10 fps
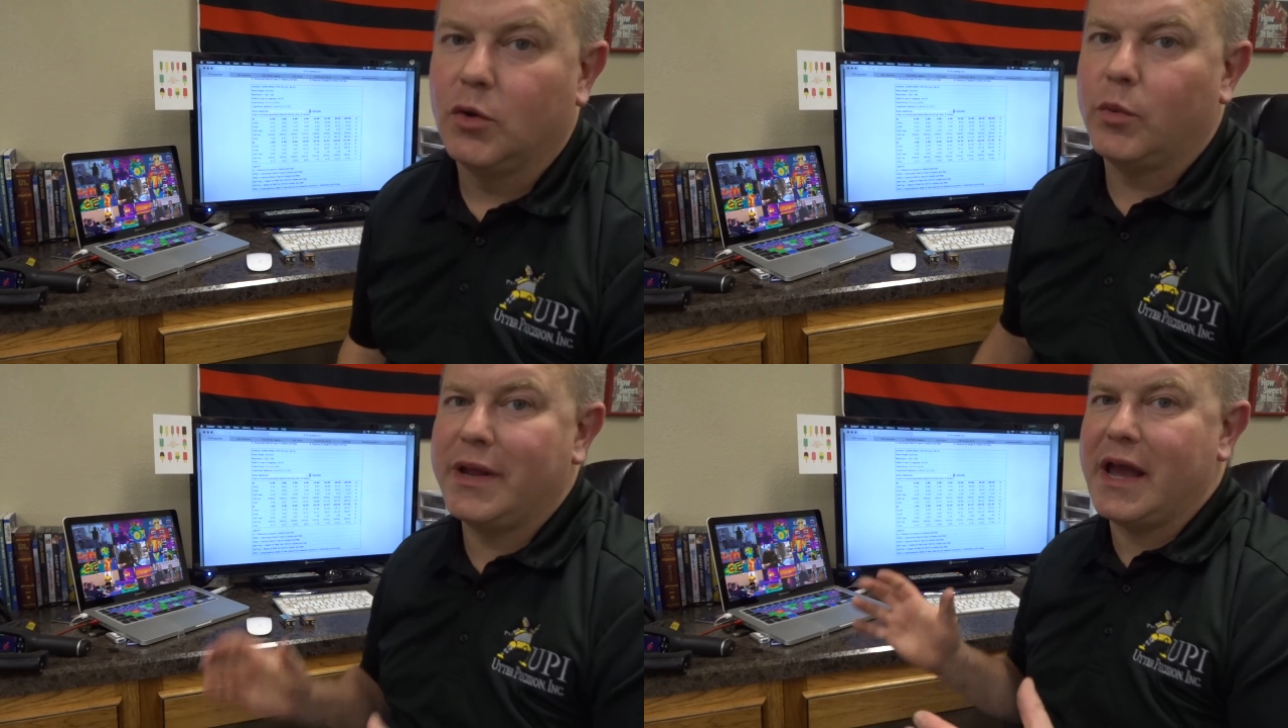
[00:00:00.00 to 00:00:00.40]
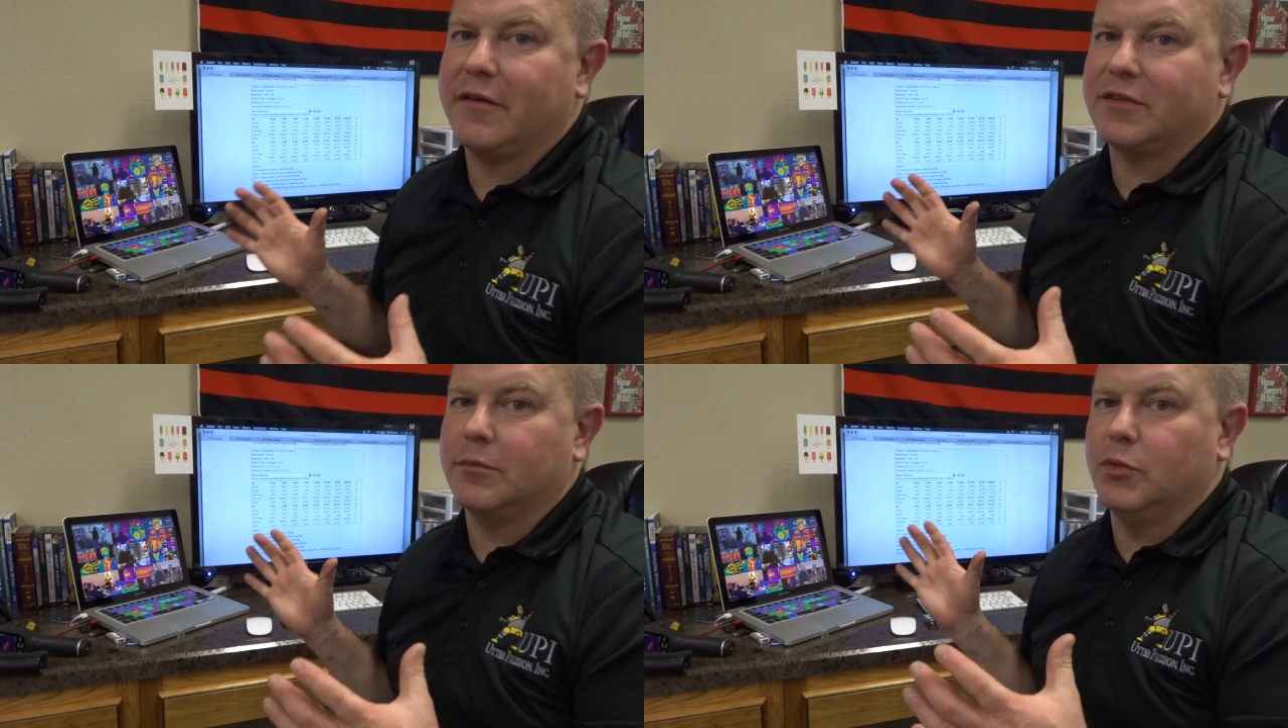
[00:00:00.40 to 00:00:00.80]
we
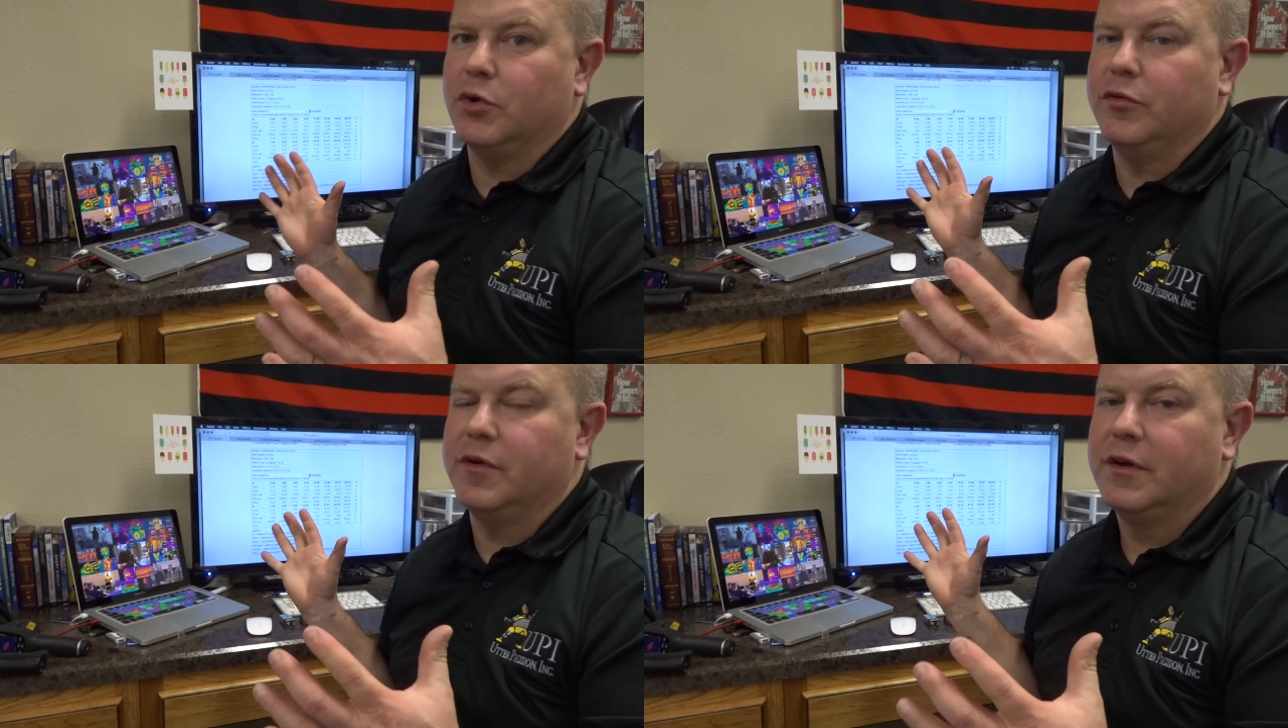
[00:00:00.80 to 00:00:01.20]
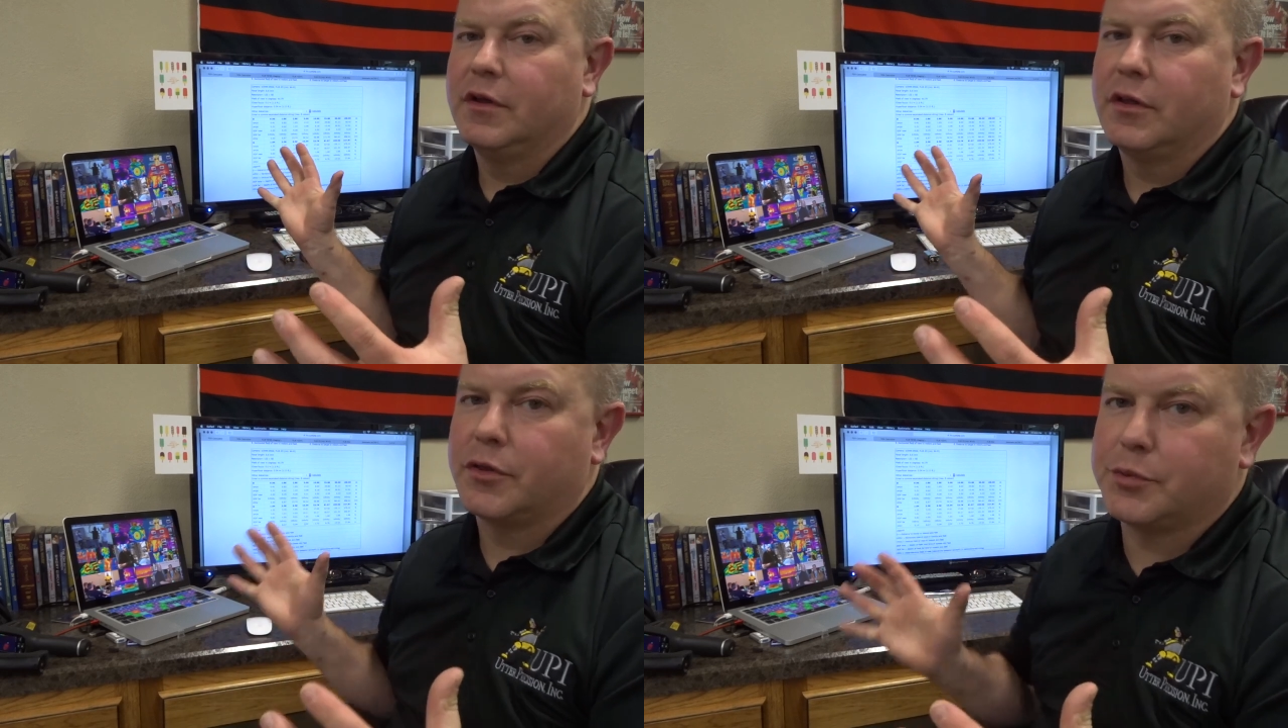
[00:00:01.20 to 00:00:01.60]
have to move
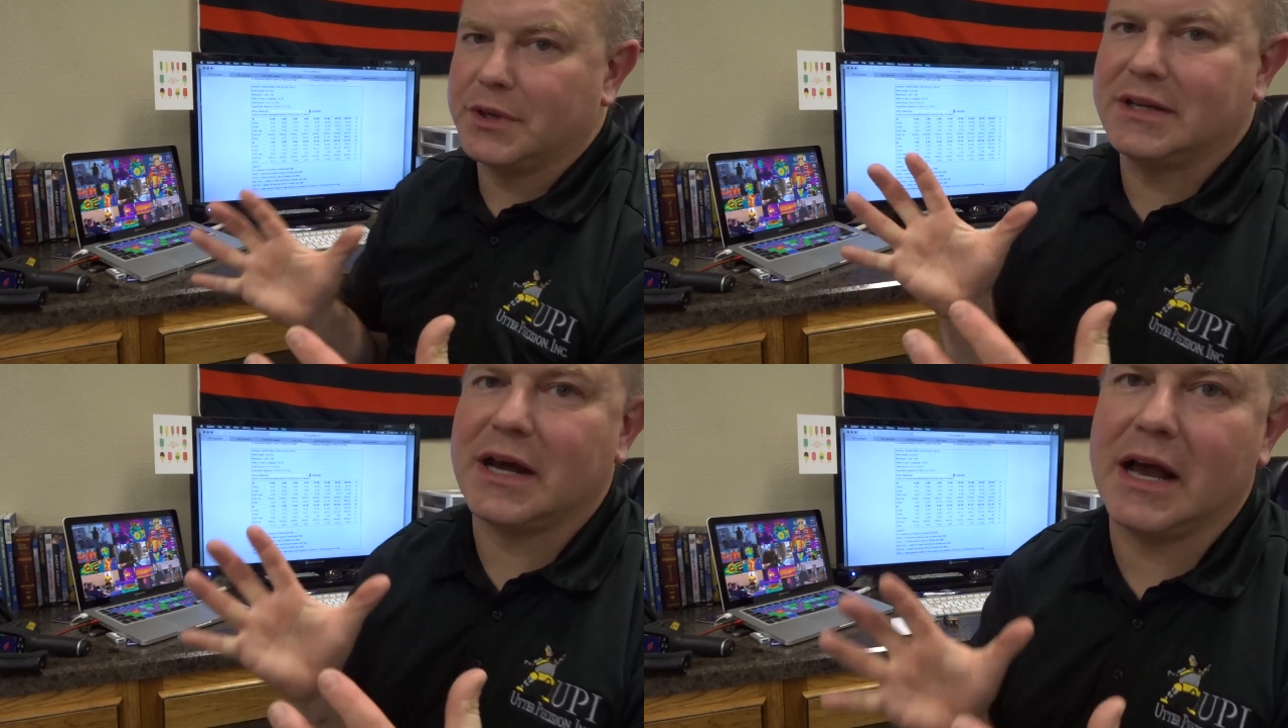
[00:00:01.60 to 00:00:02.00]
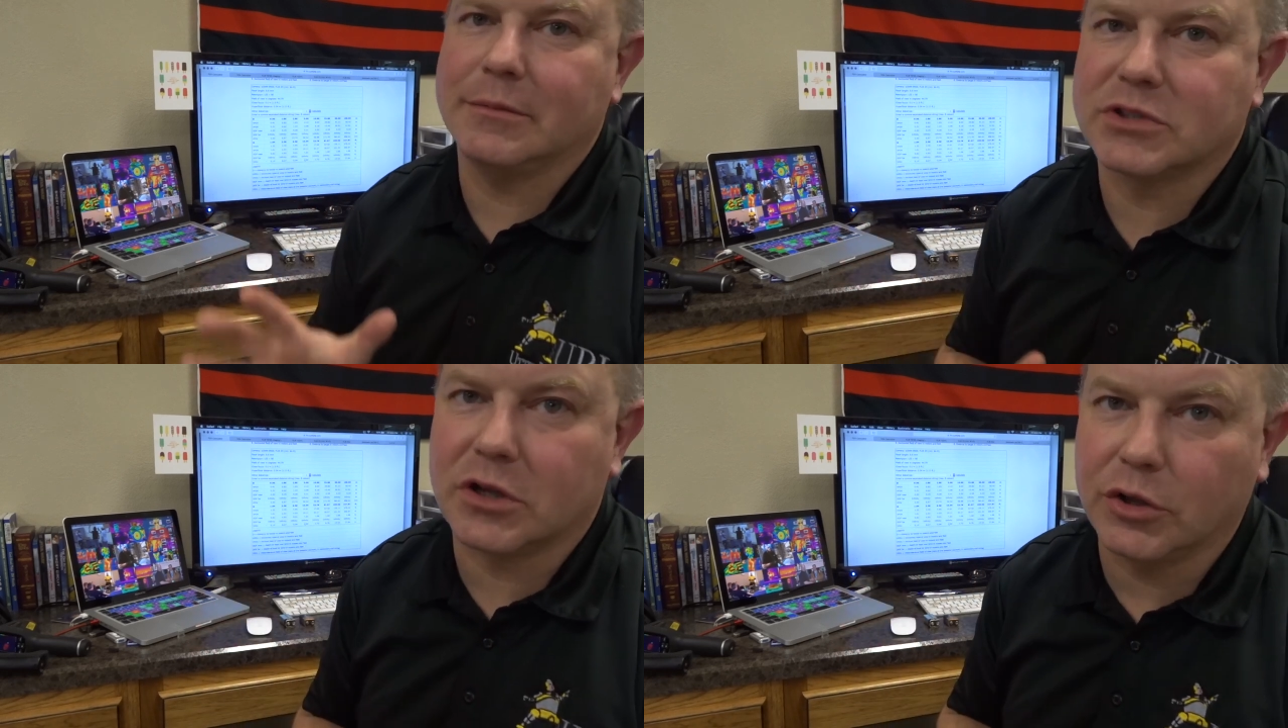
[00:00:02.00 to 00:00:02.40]
3
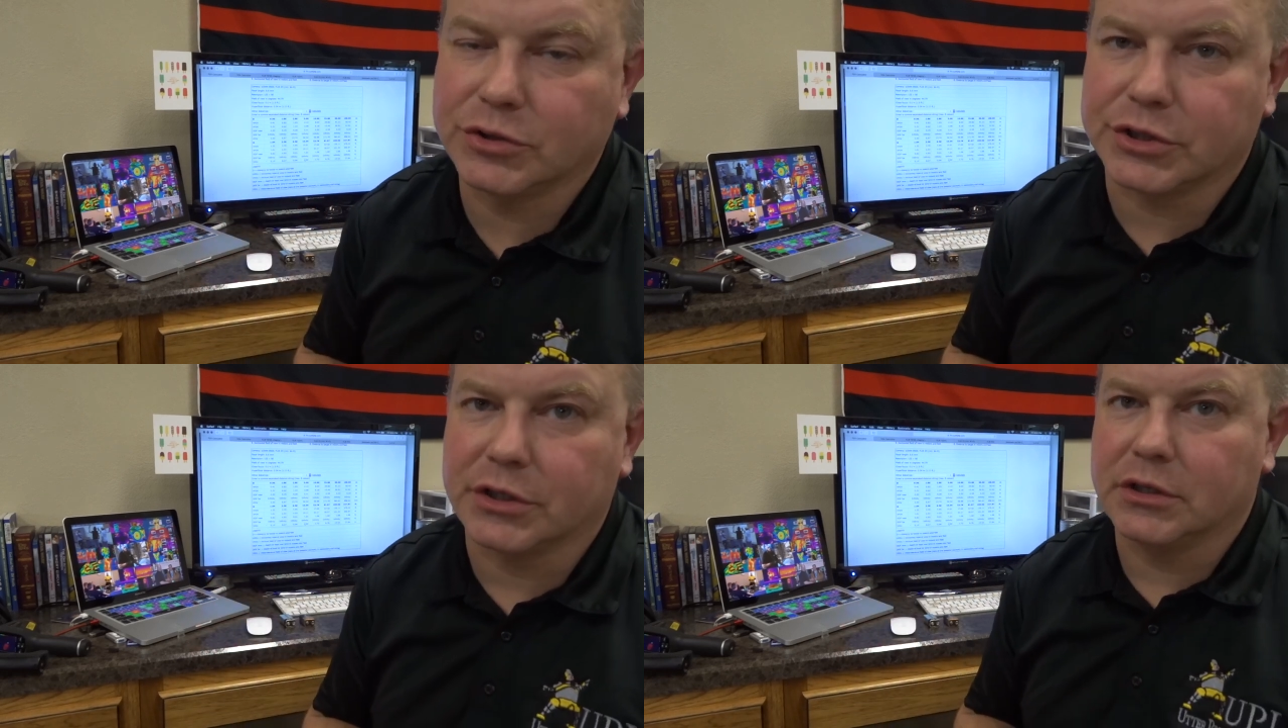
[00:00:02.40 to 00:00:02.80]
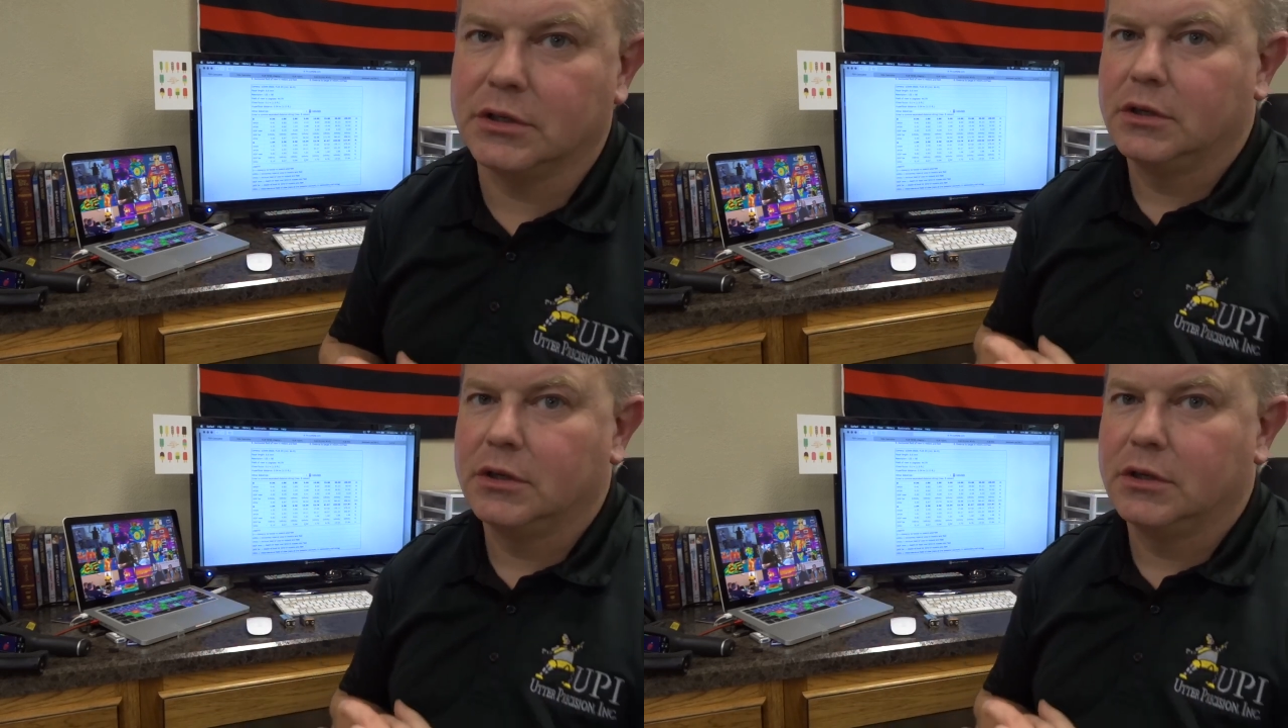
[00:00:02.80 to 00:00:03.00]
times closer,